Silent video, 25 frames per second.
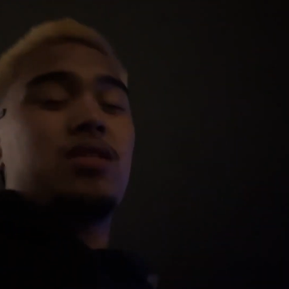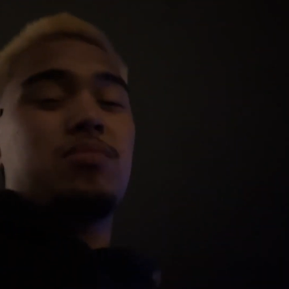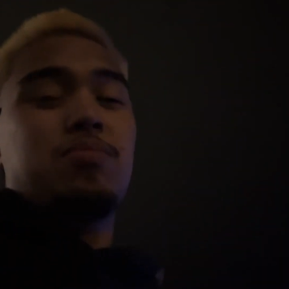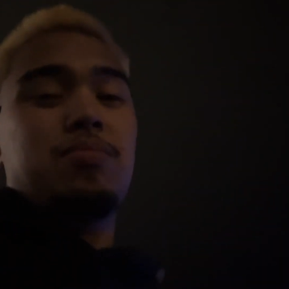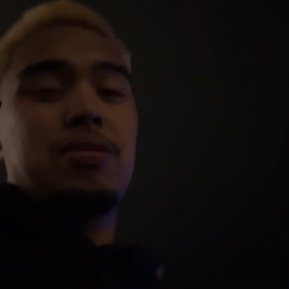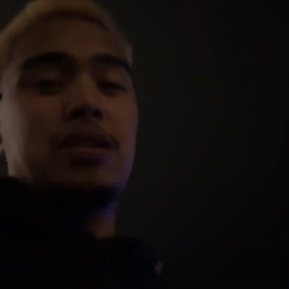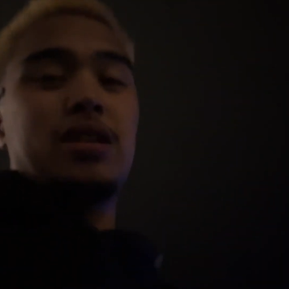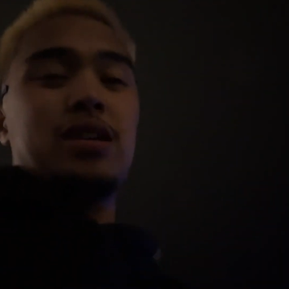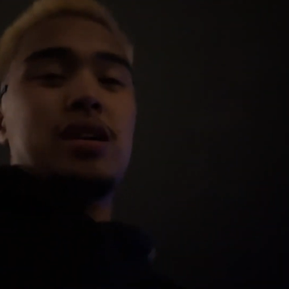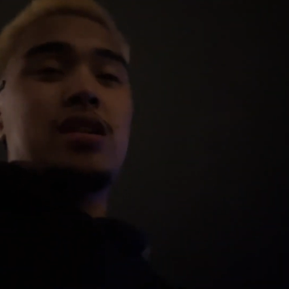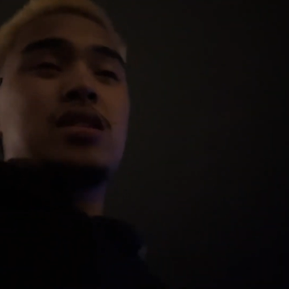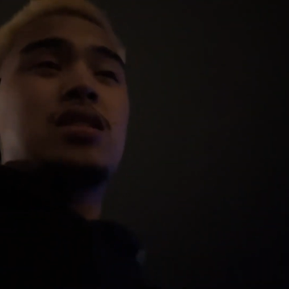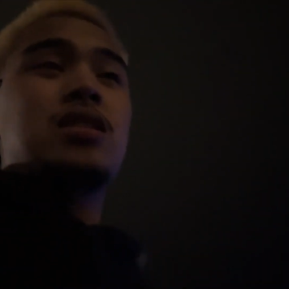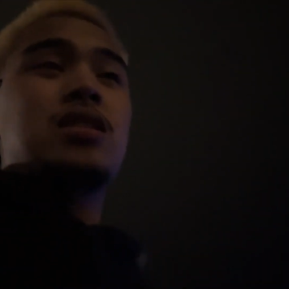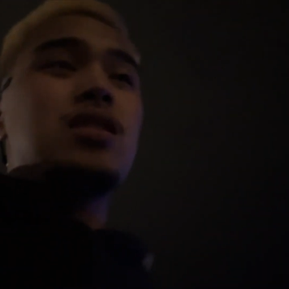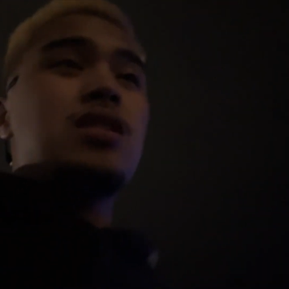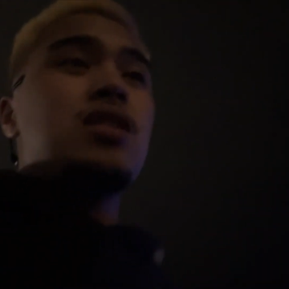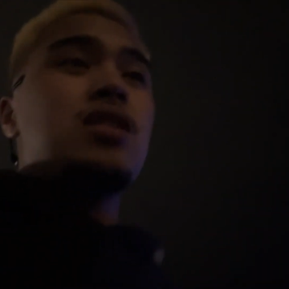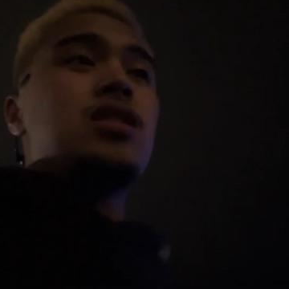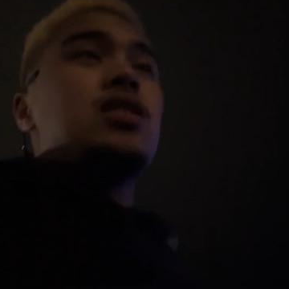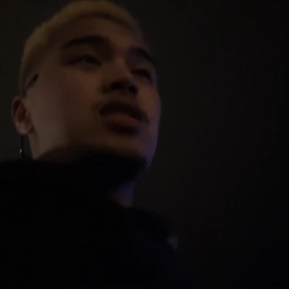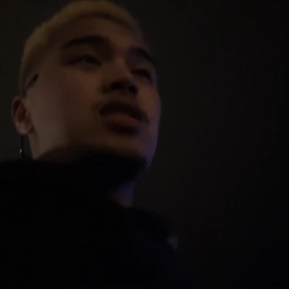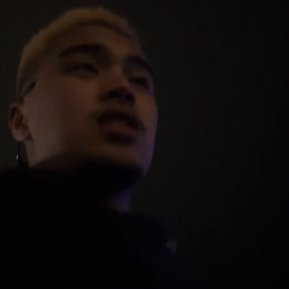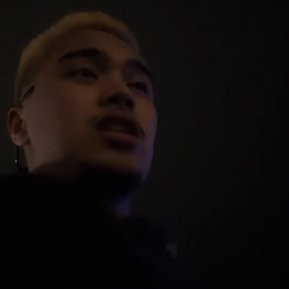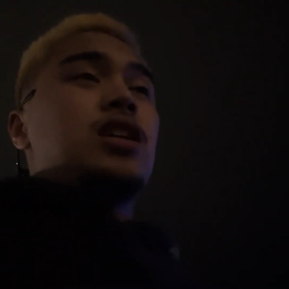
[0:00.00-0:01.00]
but
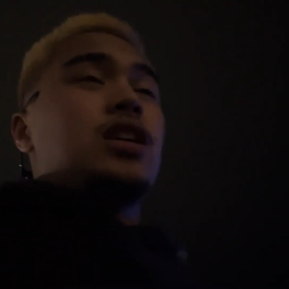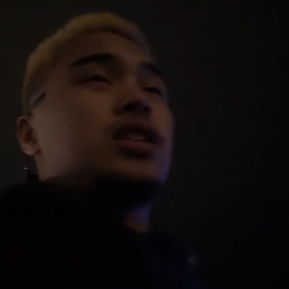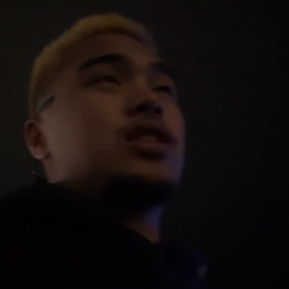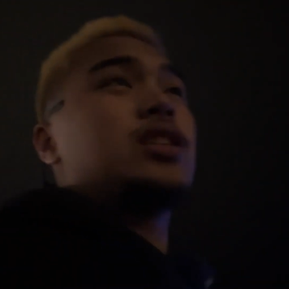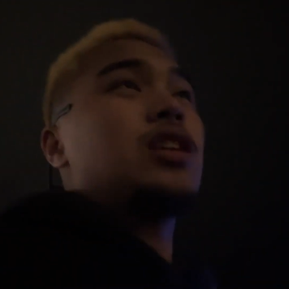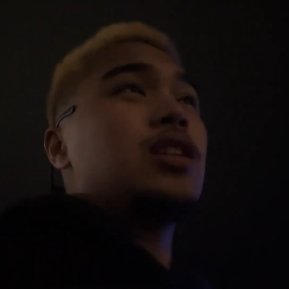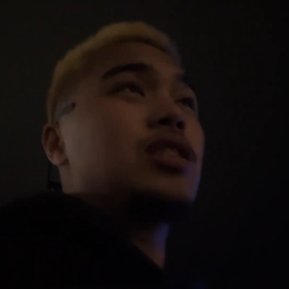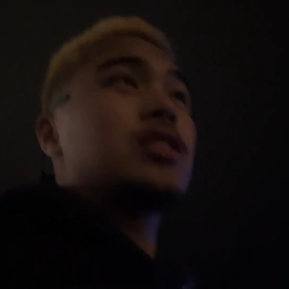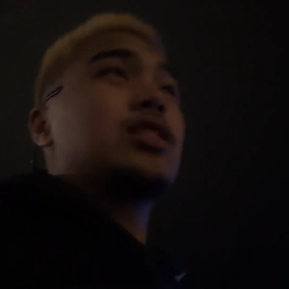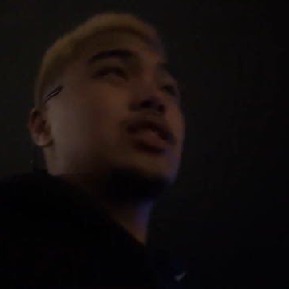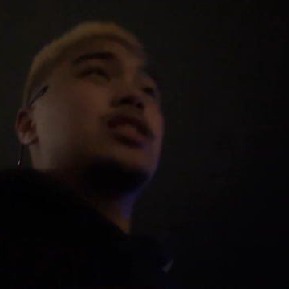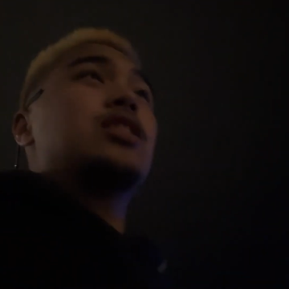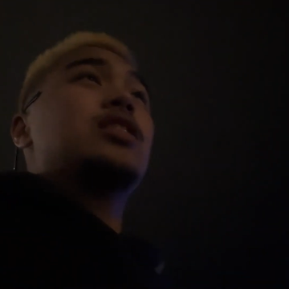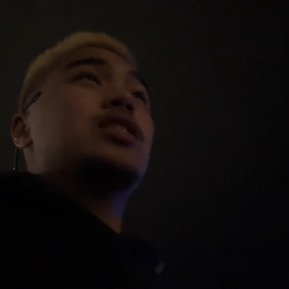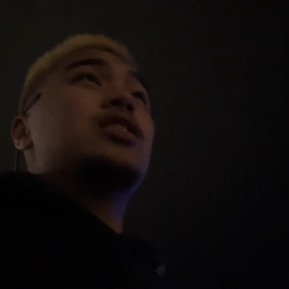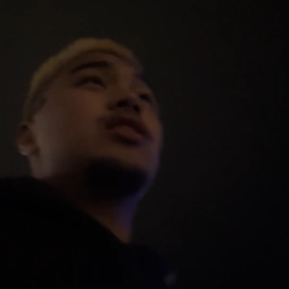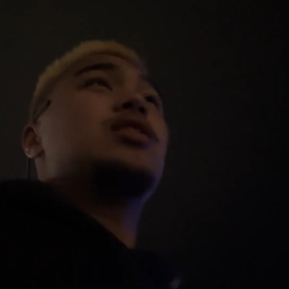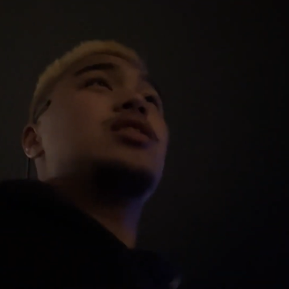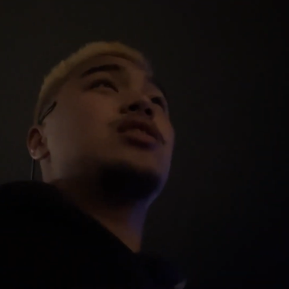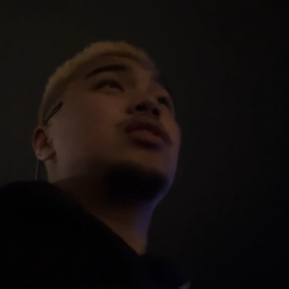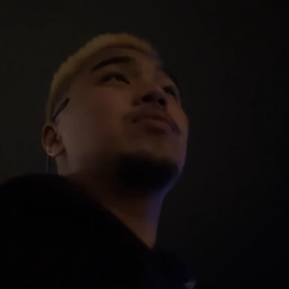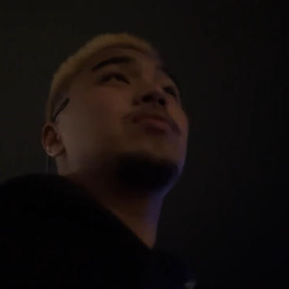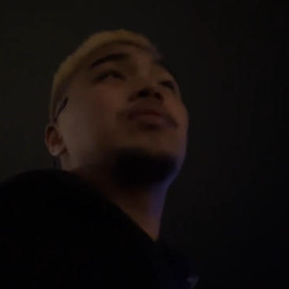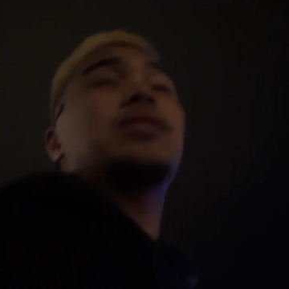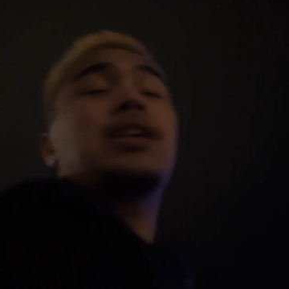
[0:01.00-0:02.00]
it's all good.
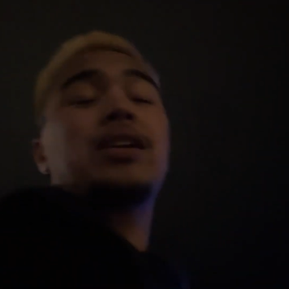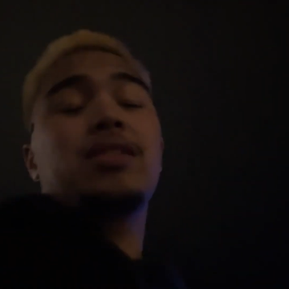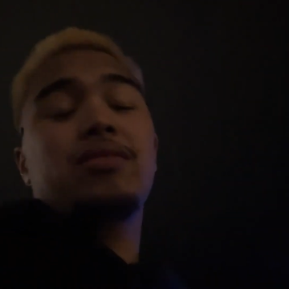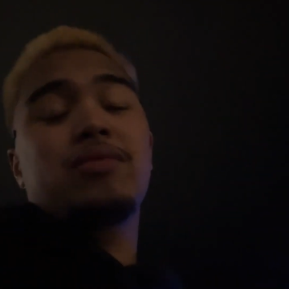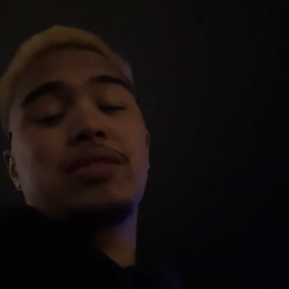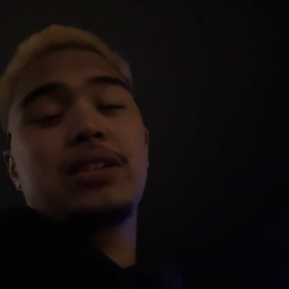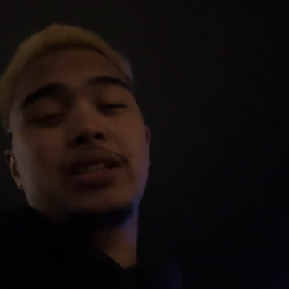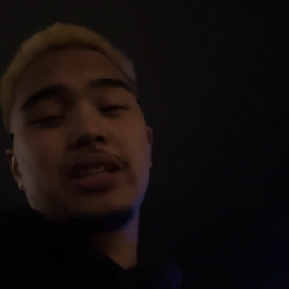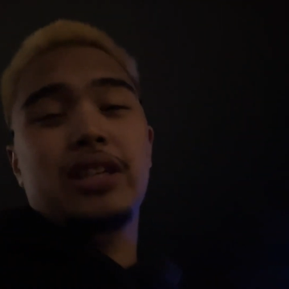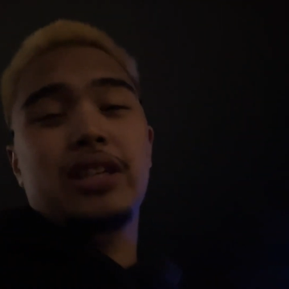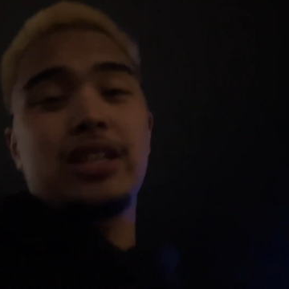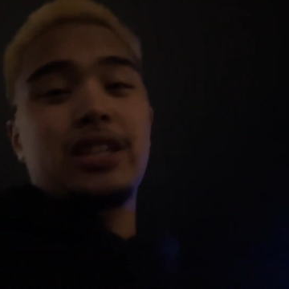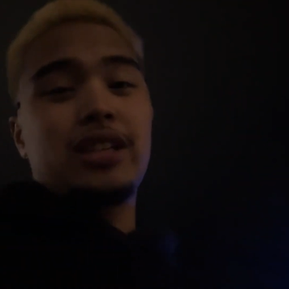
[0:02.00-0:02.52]
We had a really good